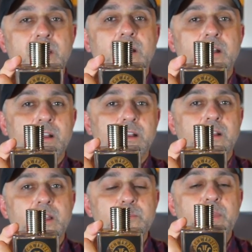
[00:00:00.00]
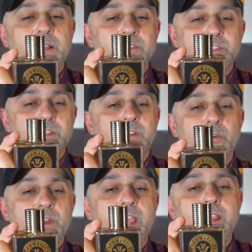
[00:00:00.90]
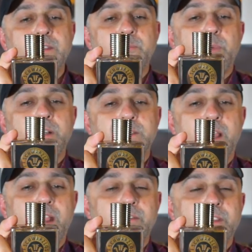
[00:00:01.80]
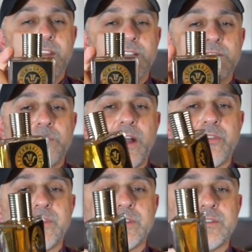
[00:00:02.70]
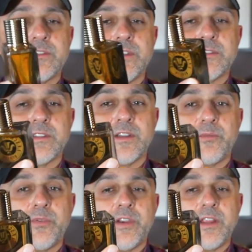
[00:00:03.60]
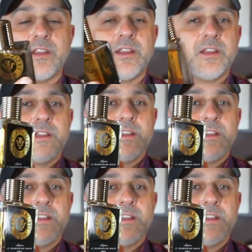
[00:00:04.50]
uh, embellished and ornate, but everything else about this is uh, pretty